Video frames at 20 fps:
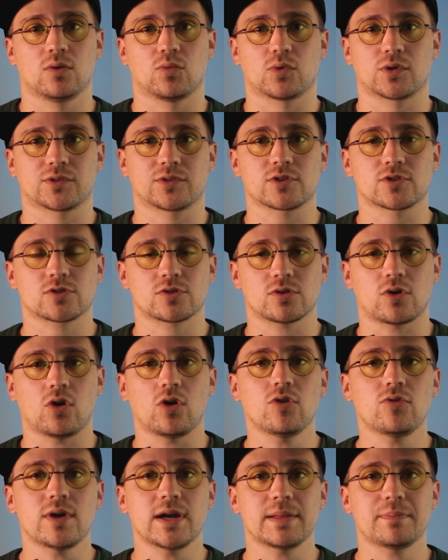where there's
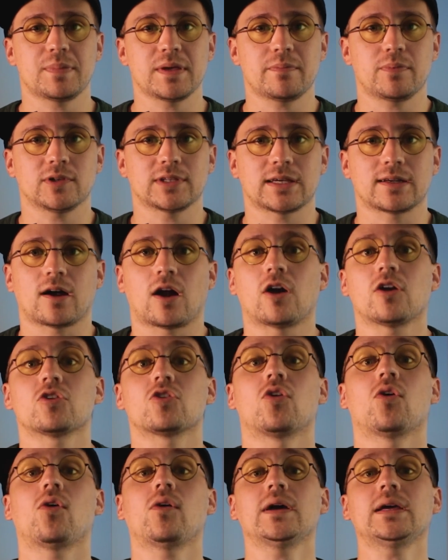already people that are
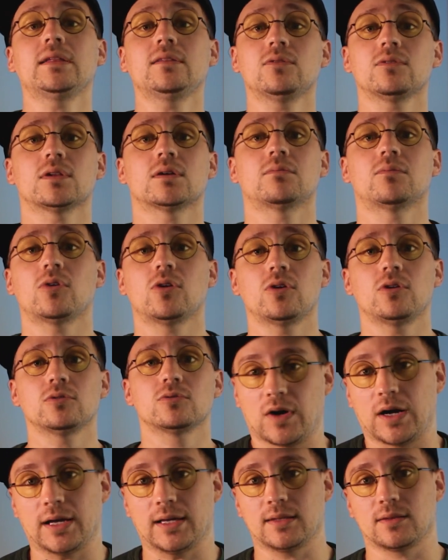going to the mall to
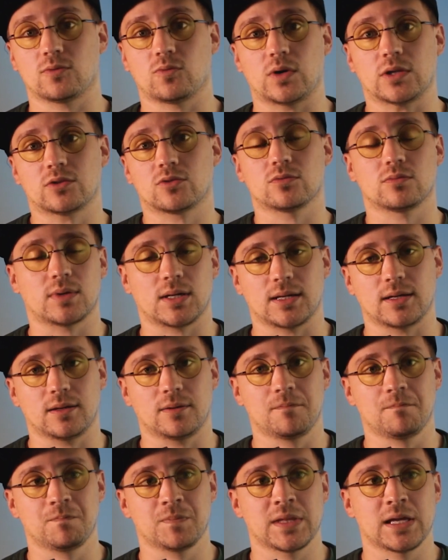find what to buy.
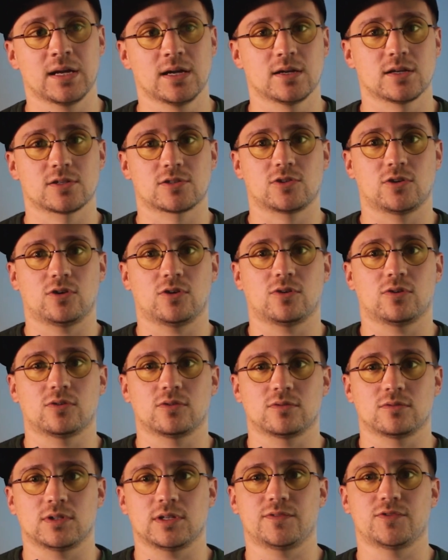
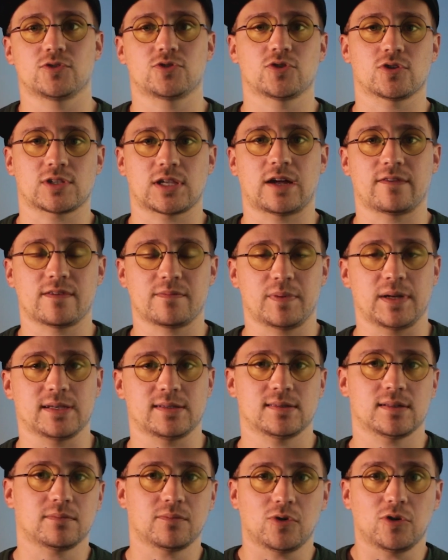So if you just have a
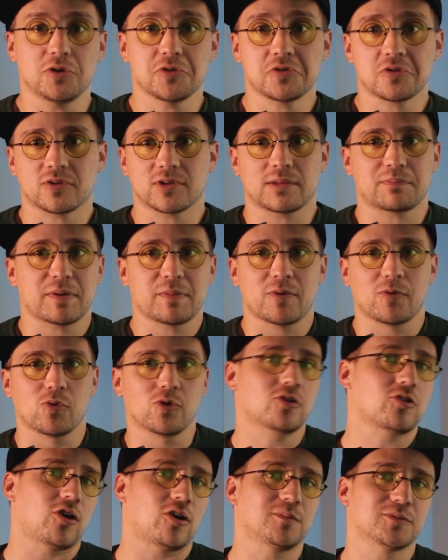place in the mall, you know that people
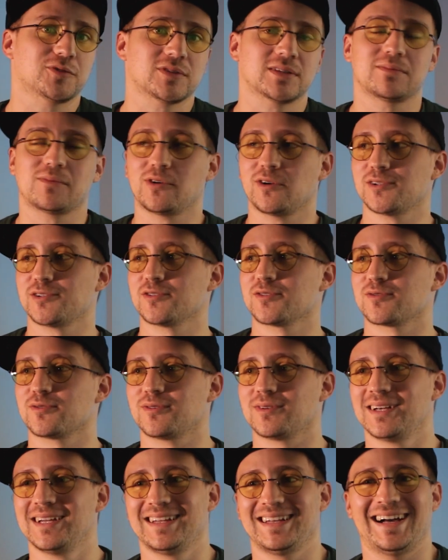will come to the mall just
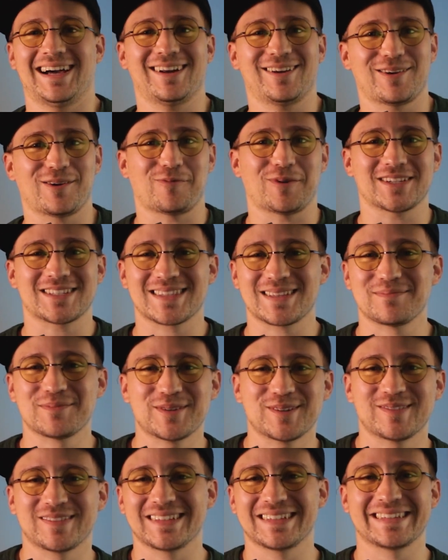to, I don't know, watch the
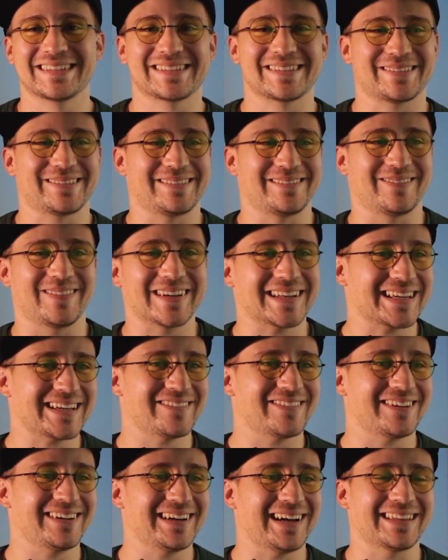movies or
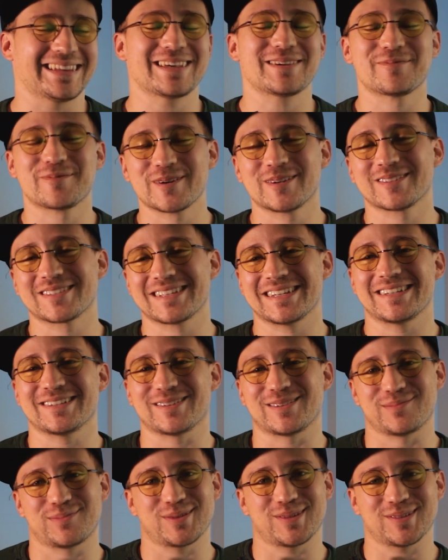whatever, and they will see
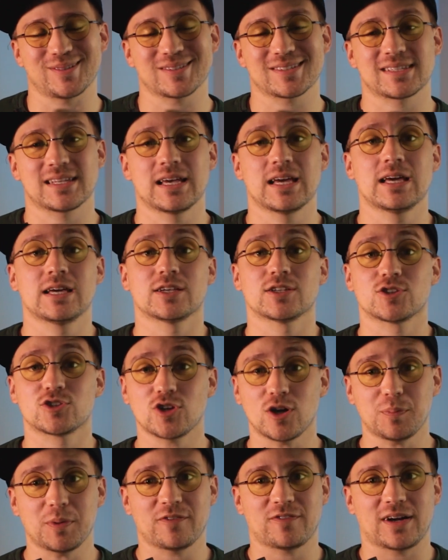your products.
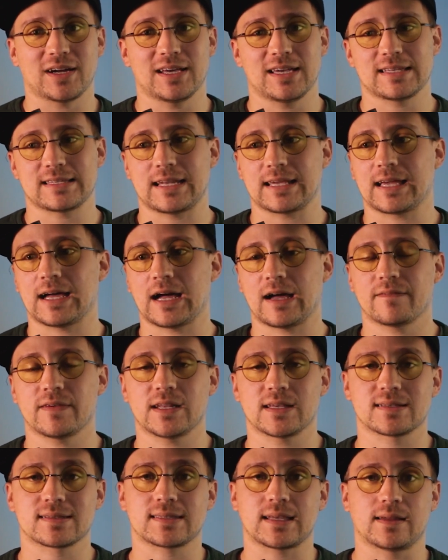Shopify is like having
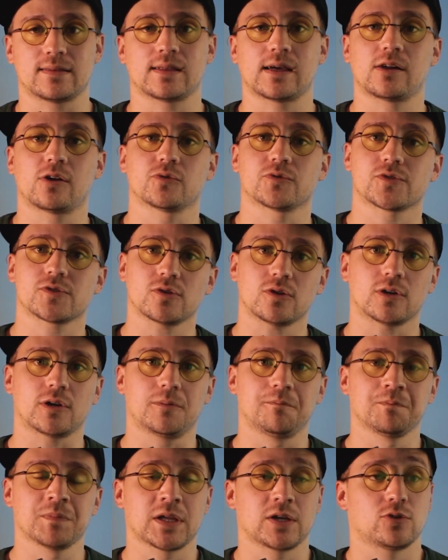a standalone
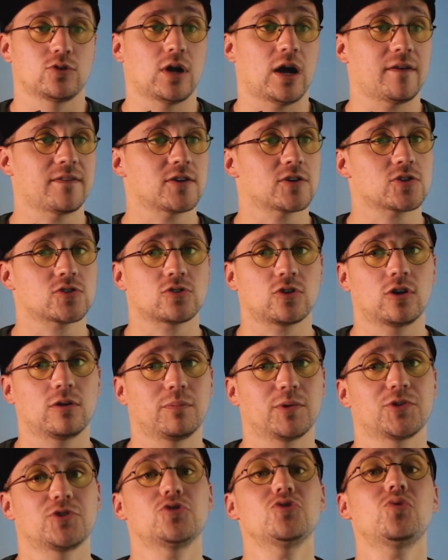store. You have your store,
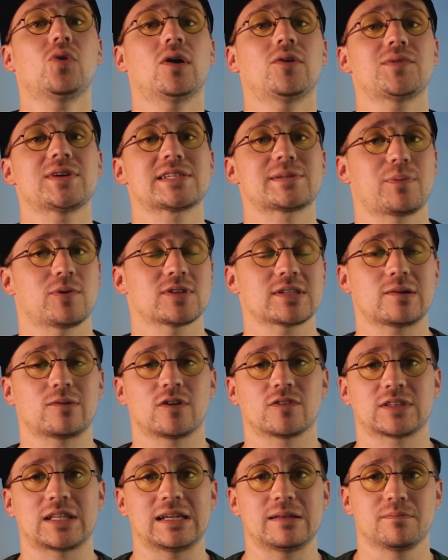but you are responsible
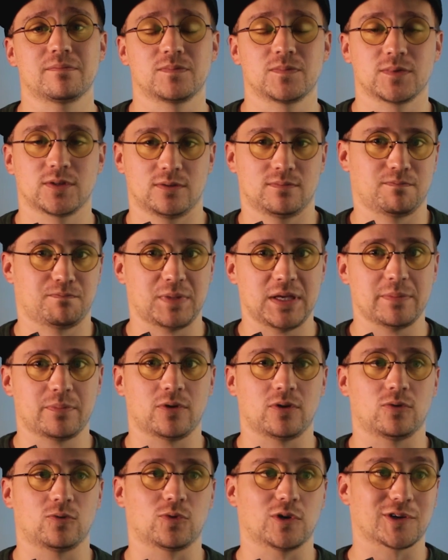of telling
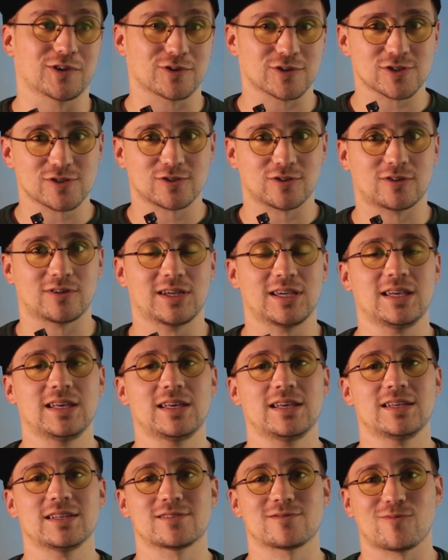people where your store
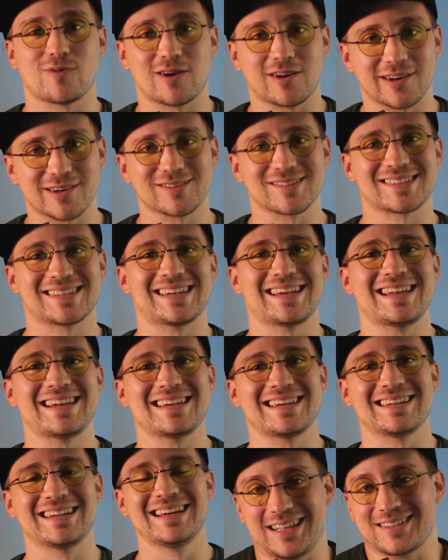is, what are you
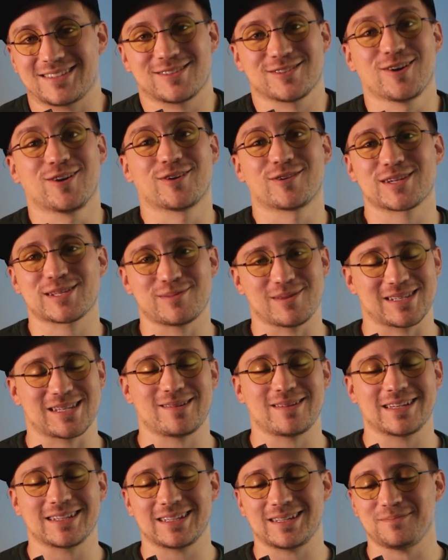selling. That's your
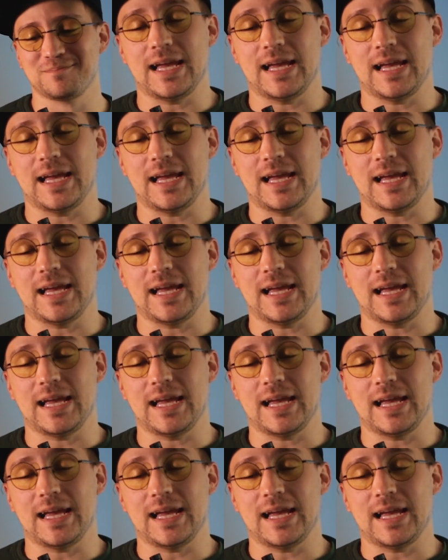responsibility.